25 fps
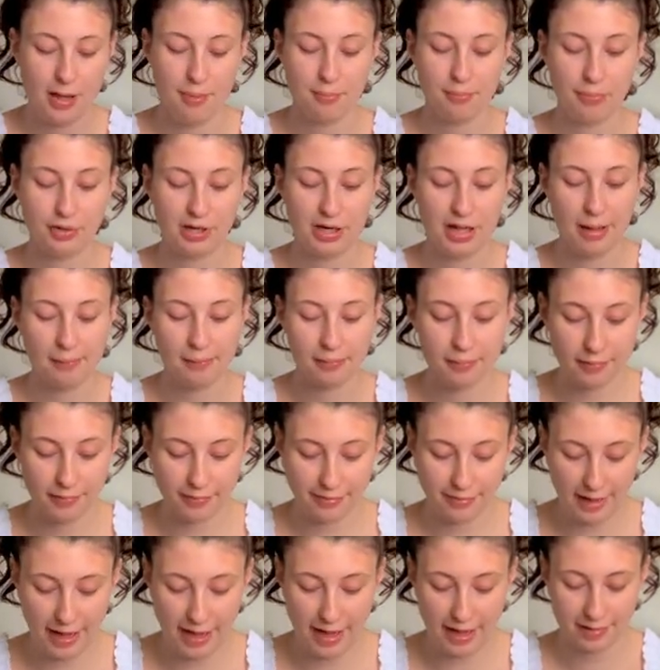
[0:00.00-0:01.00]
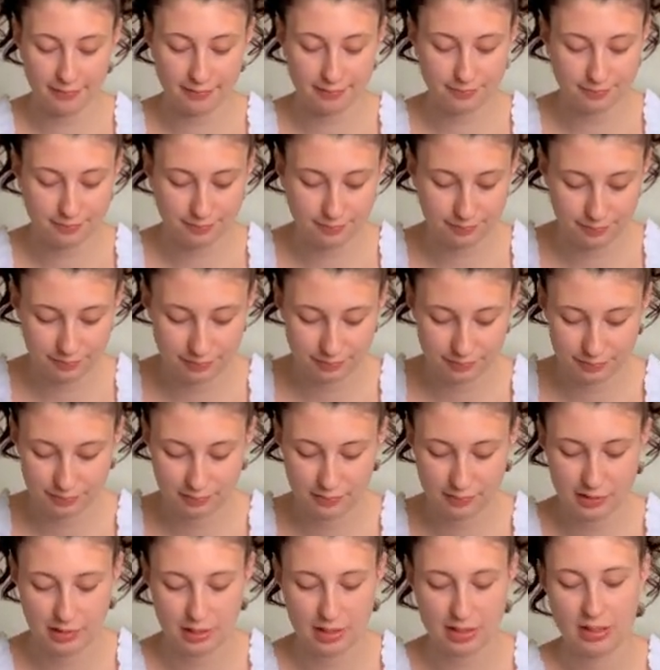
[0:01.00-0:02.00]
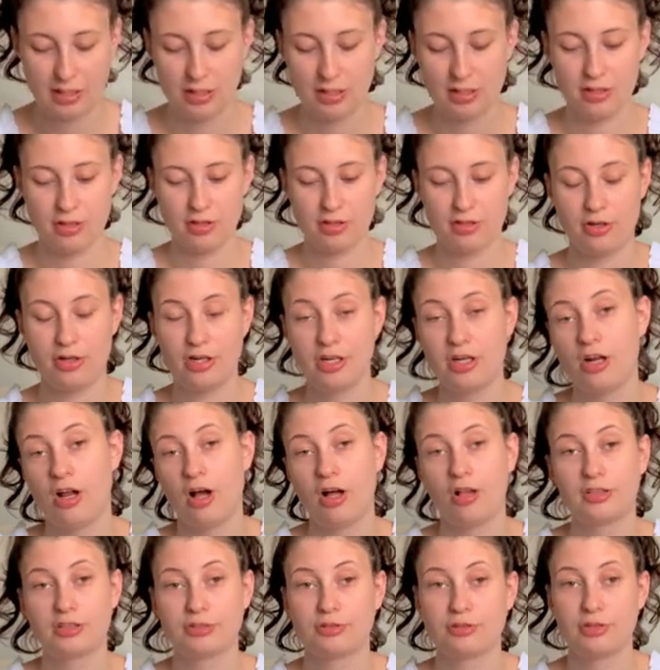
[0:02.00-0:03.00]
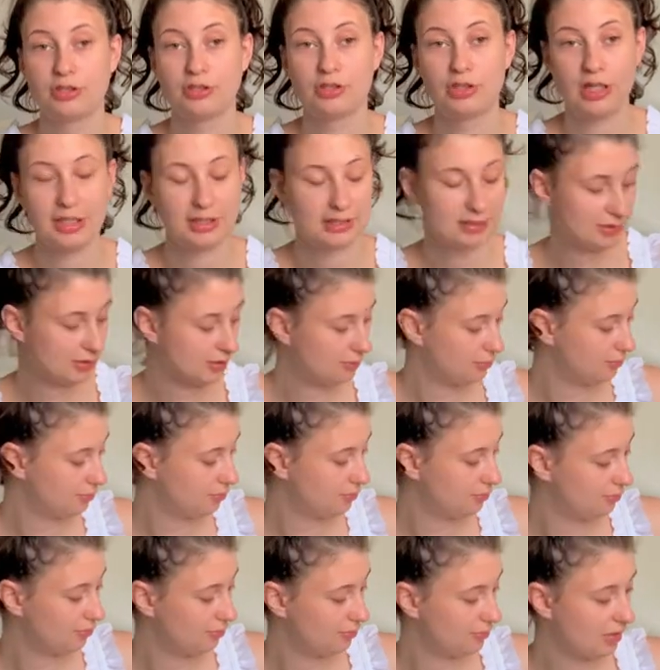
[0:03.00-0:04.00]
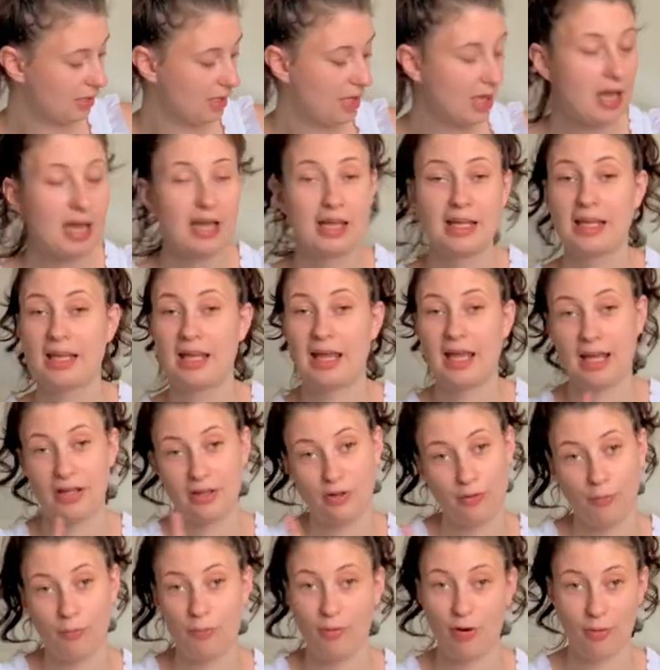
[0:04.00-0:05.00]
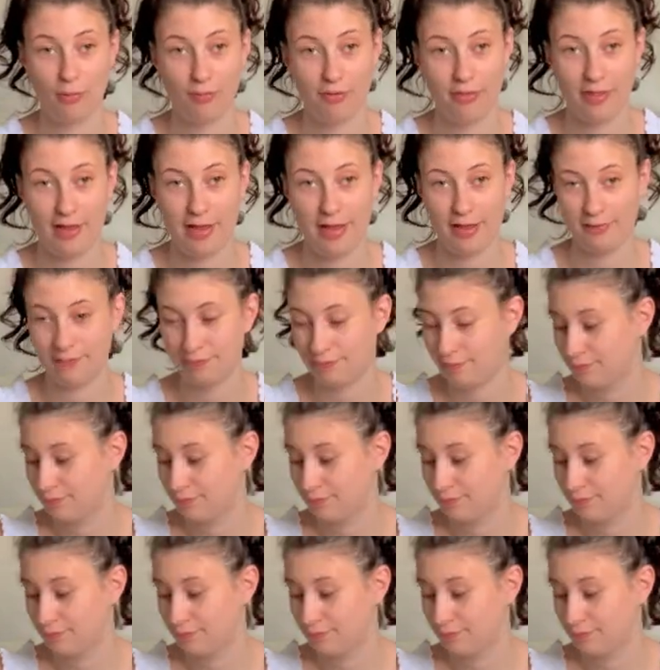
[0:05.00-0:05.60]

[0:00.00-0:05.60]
pretty happy about that. thirty dollars for a dress. Can't go wrong with that.